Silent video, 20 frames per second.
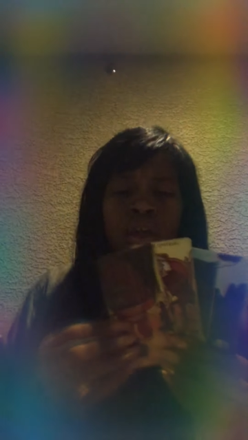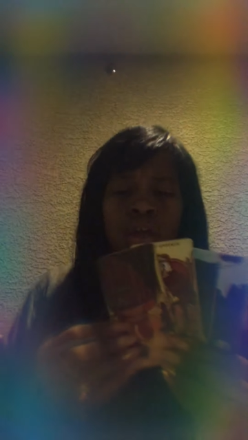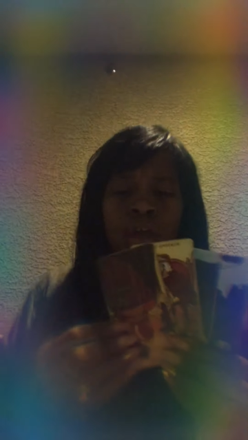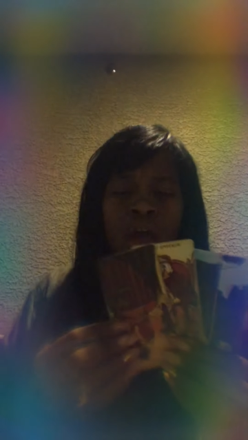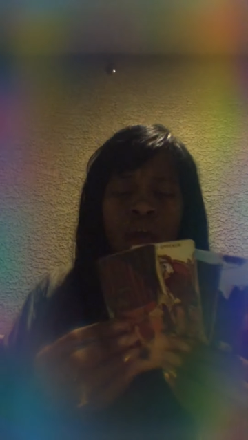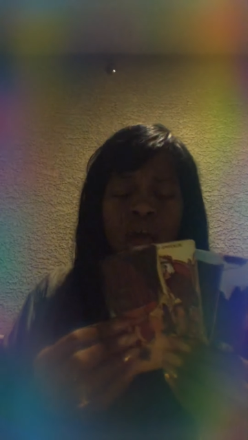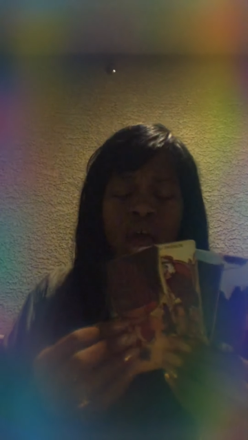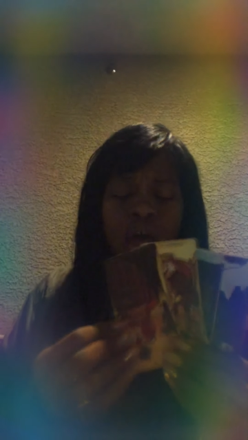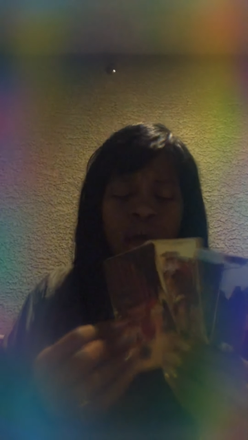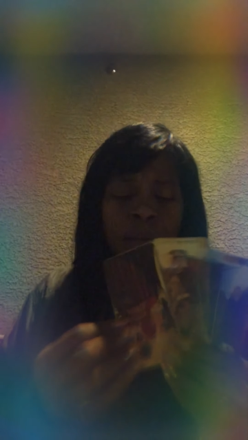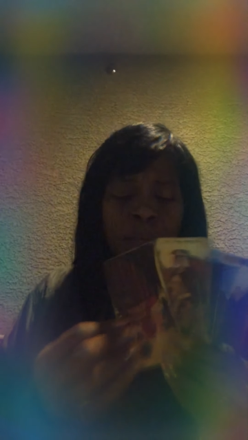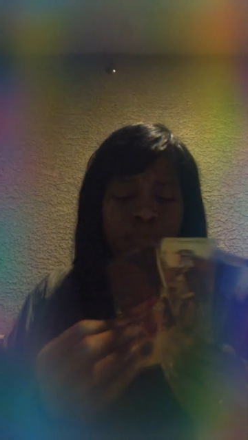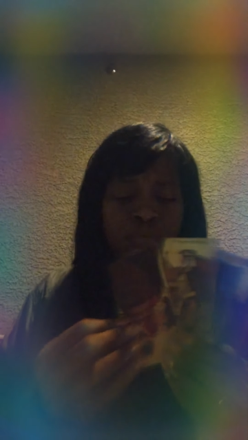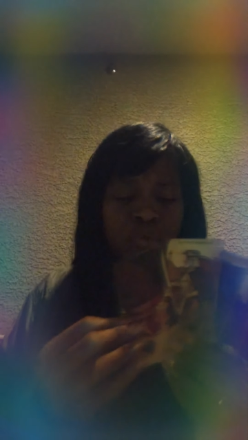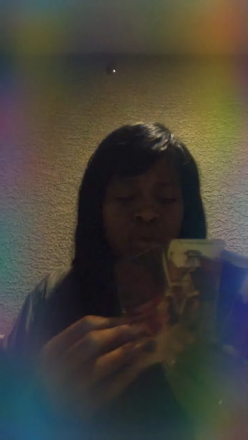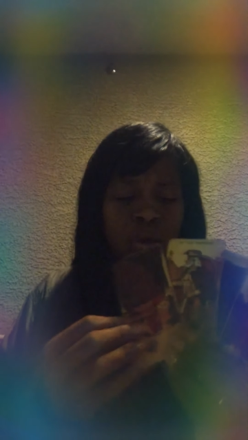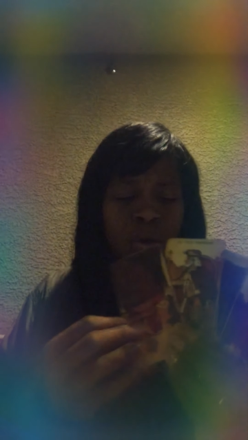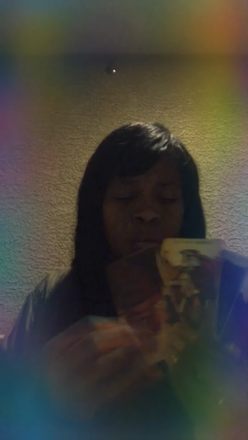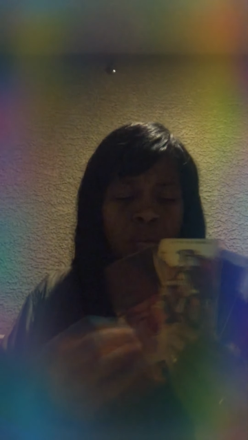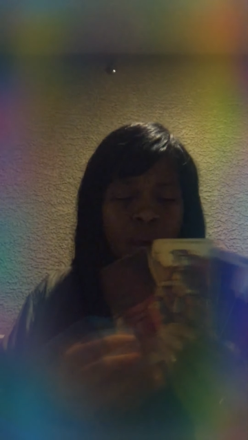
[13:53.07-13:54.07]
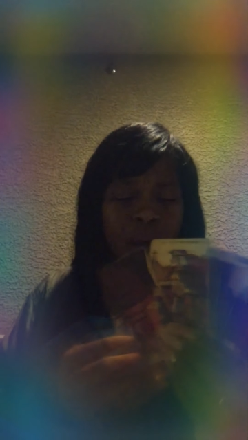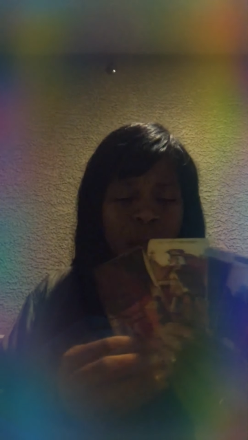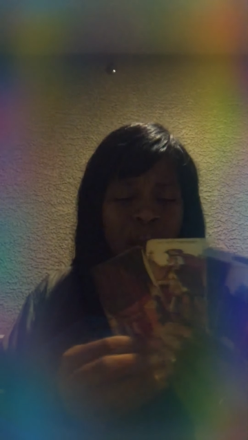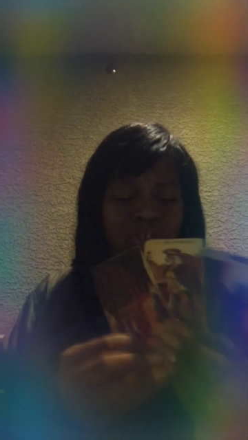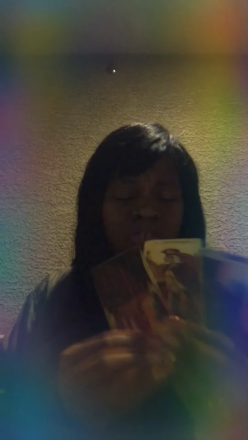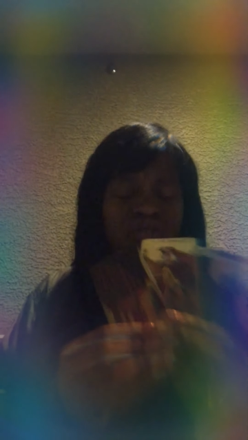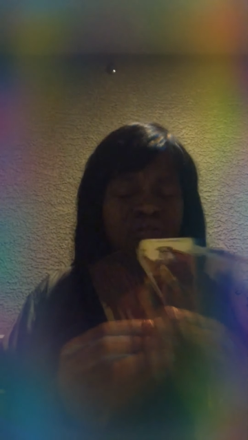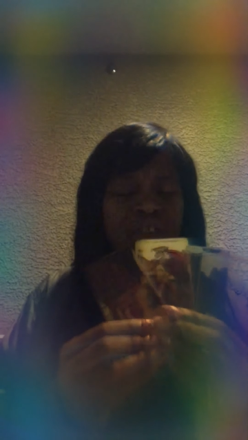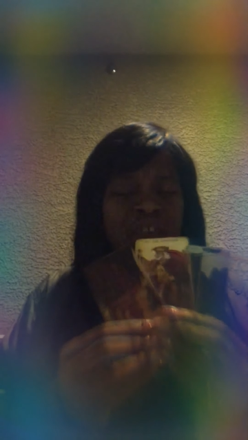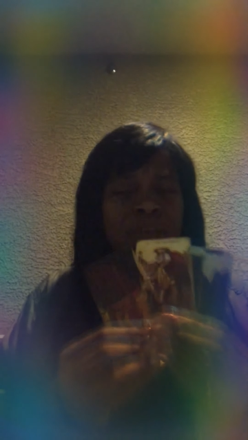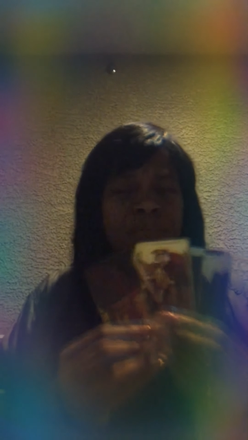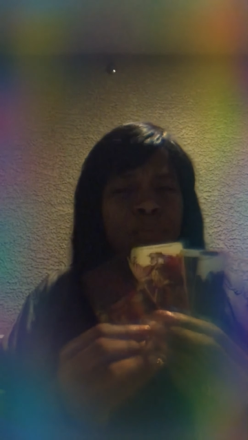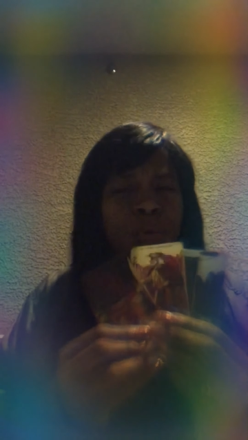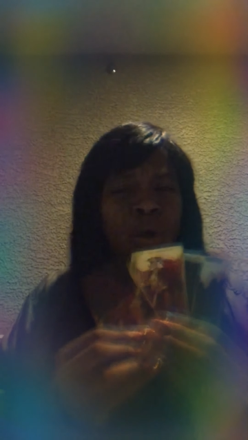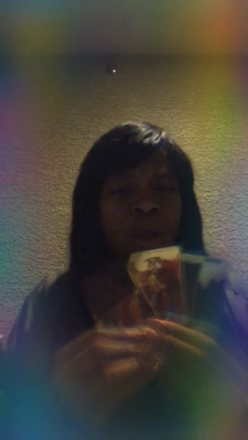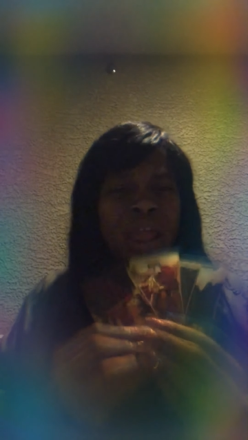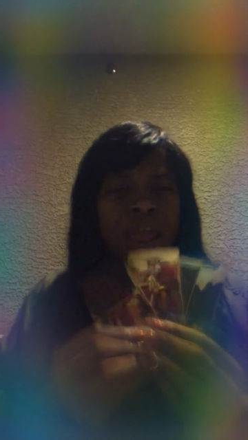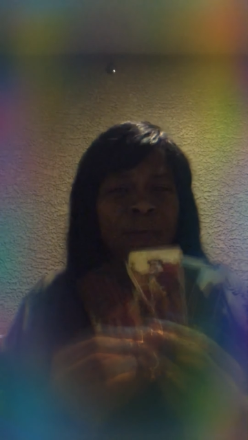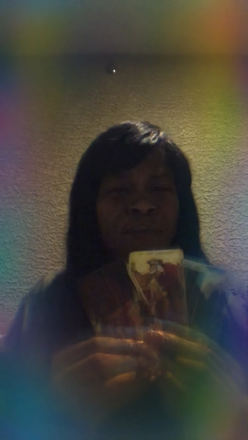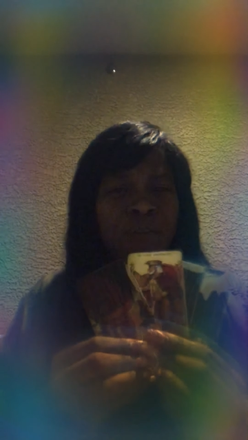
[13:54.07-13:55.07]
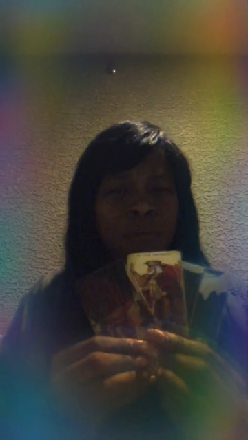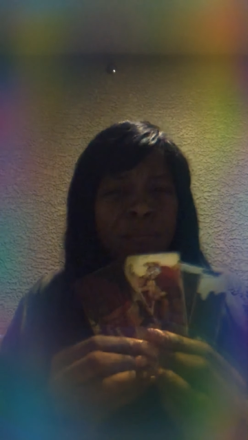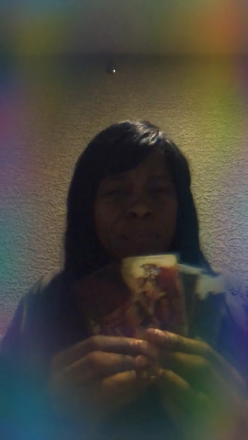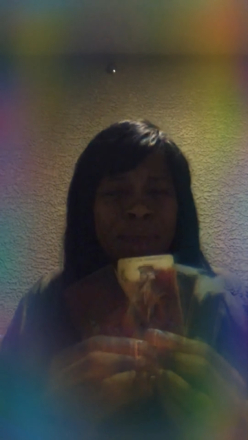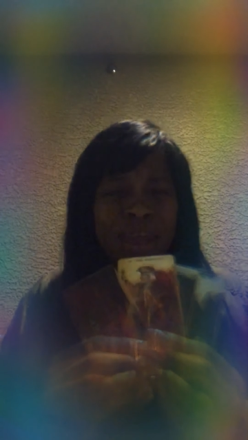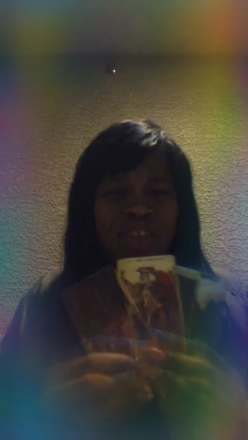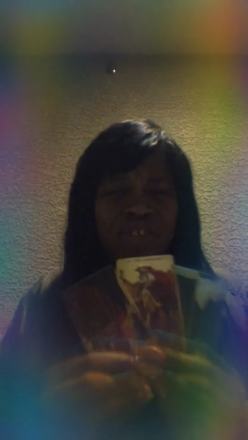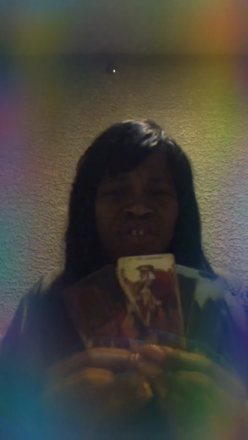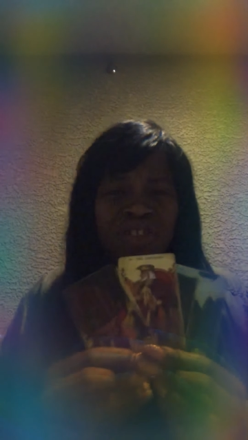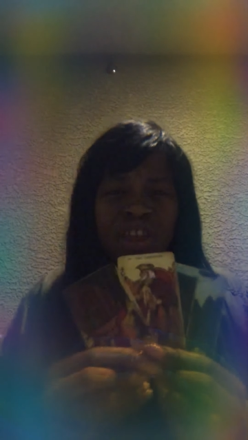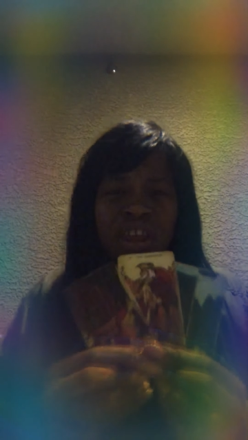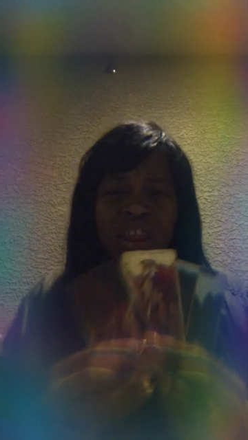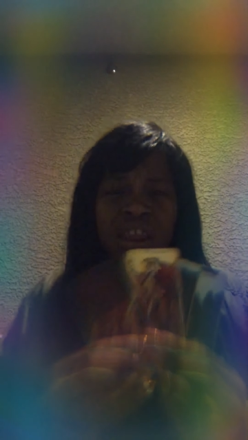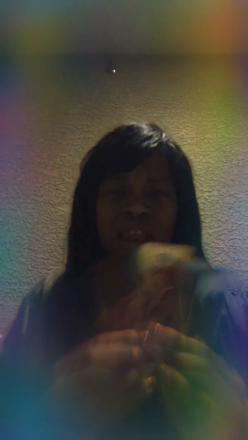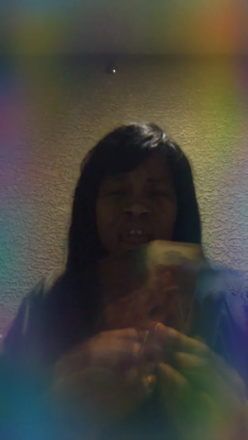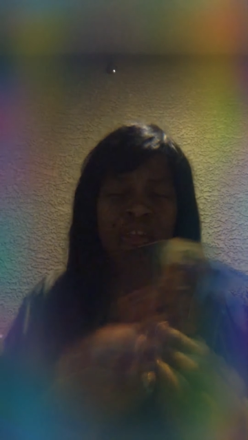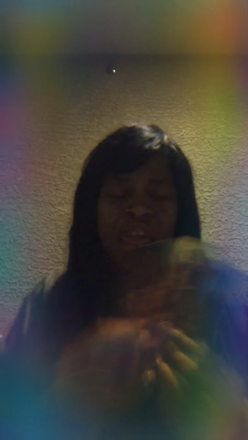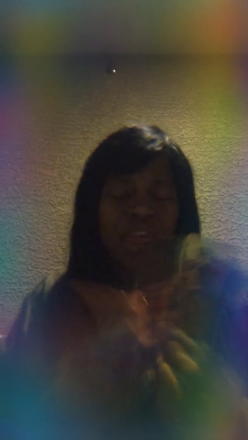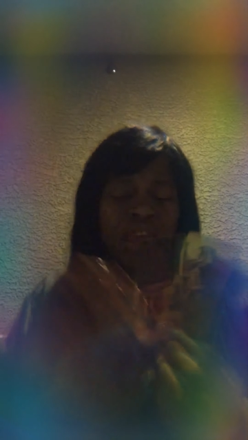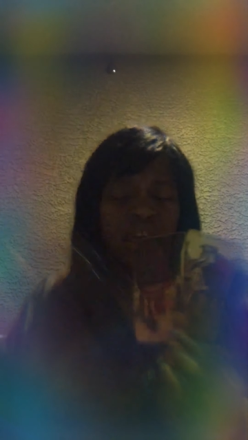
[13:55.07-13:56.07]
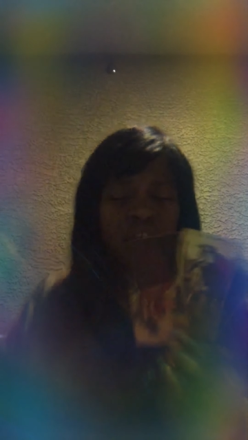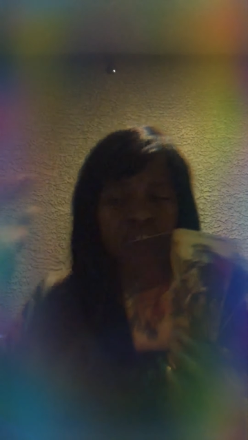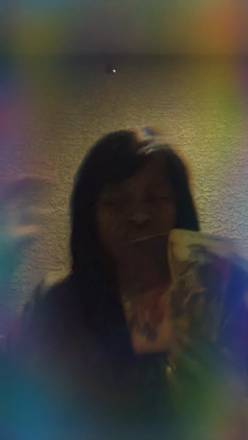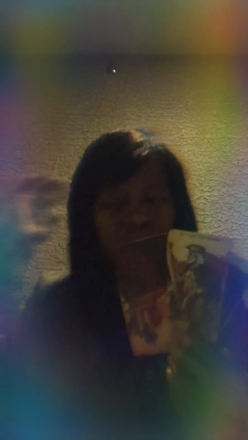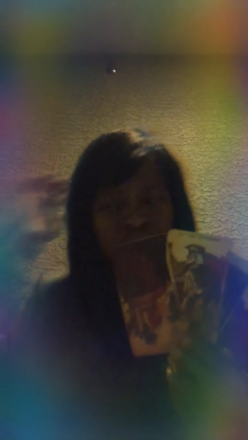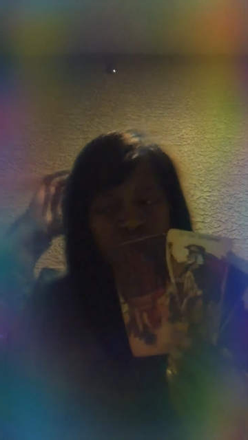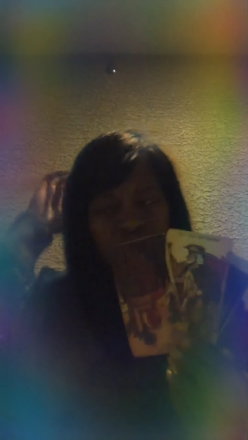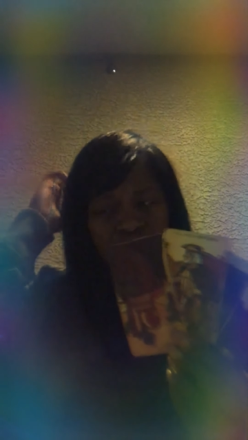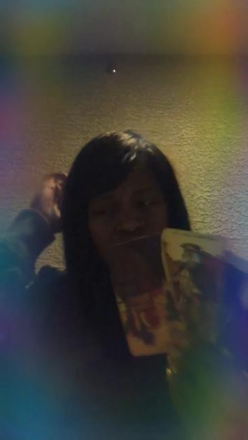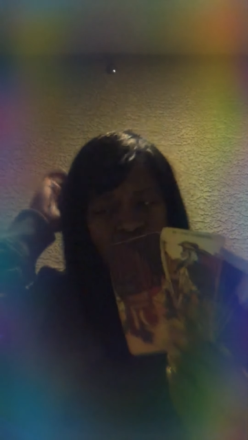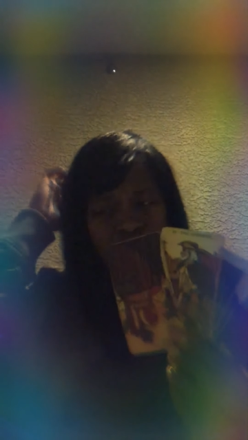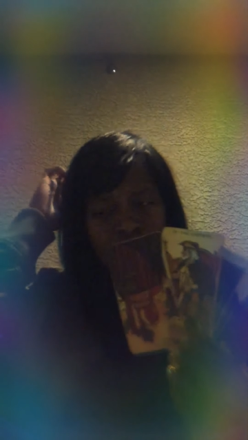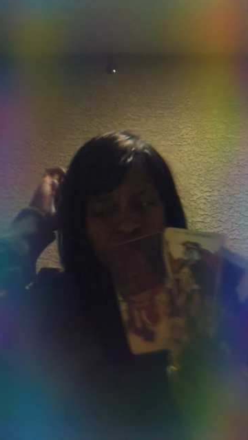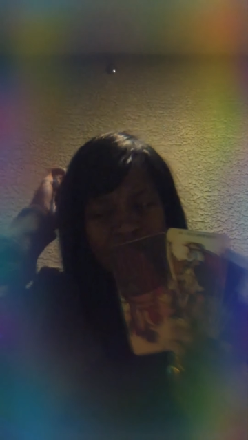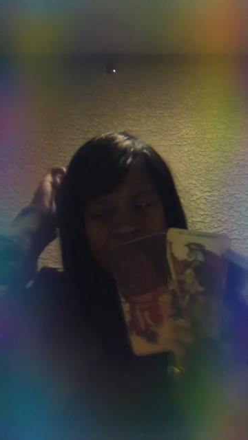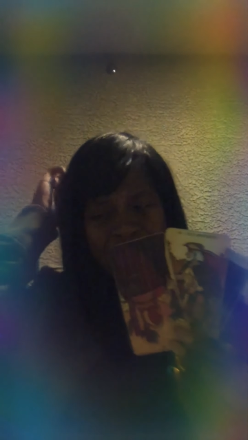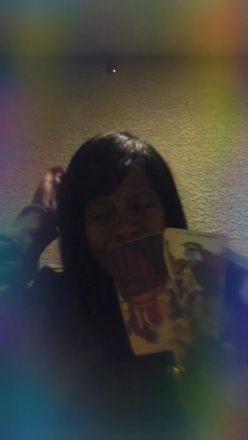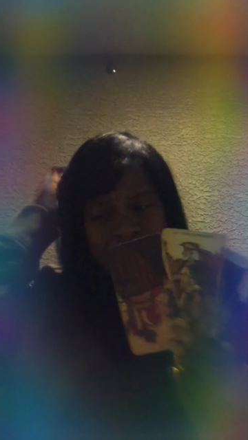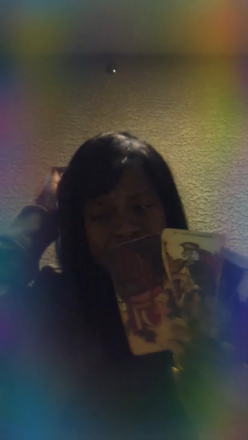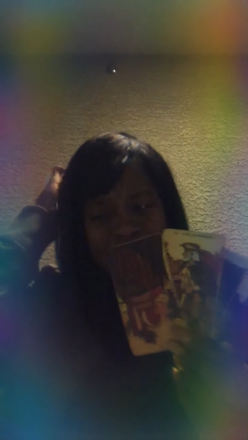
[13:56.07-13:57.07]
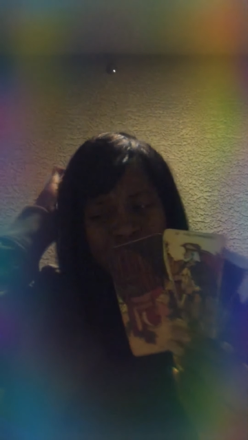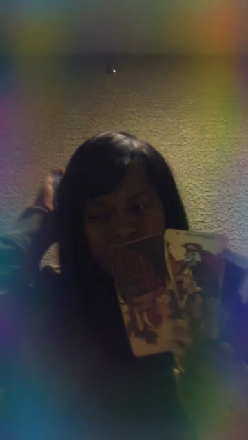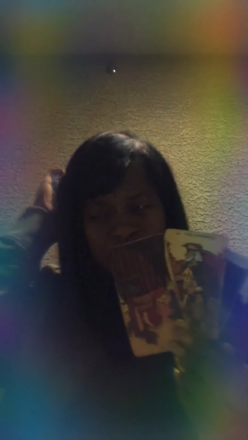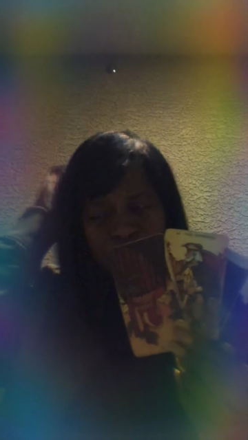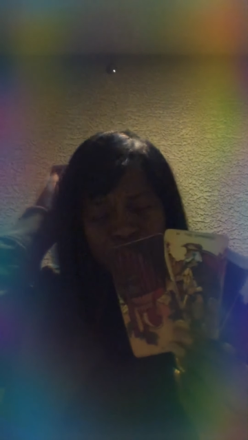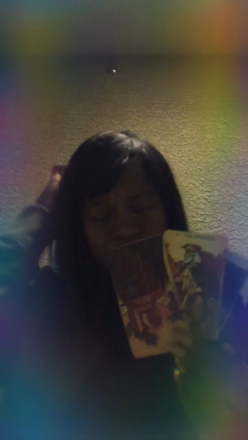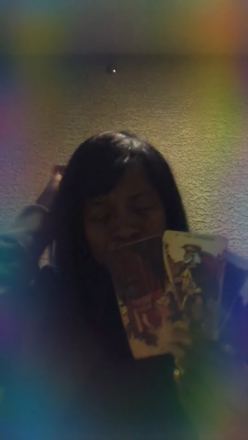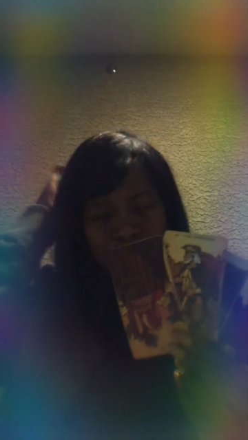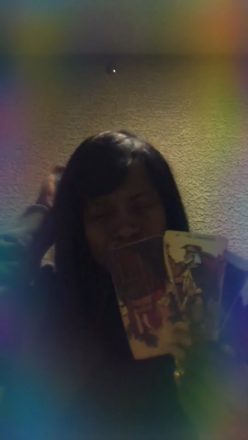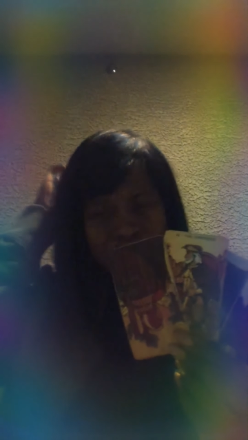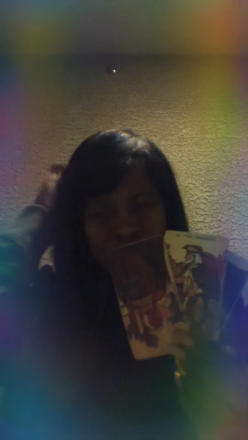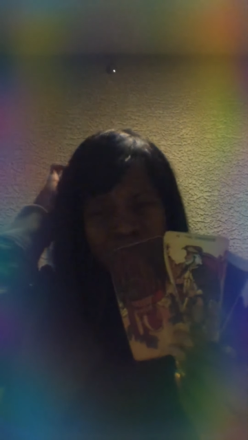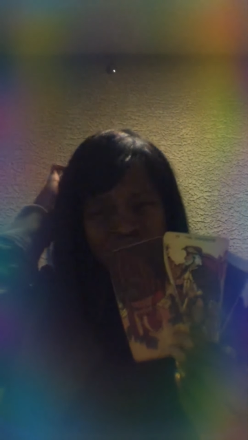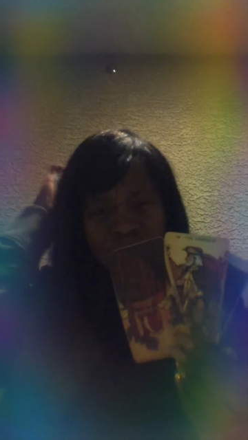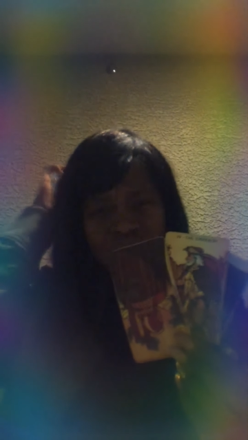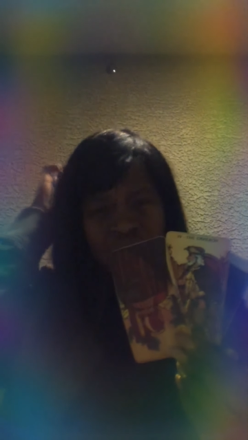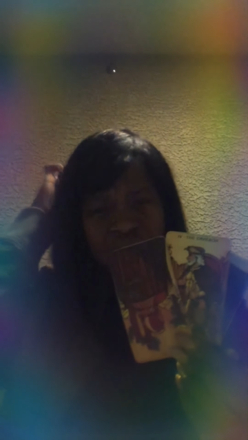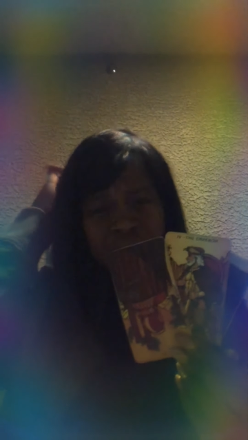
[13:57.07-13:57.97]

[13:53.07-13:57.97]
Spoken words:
Nobody's mouth can be seen.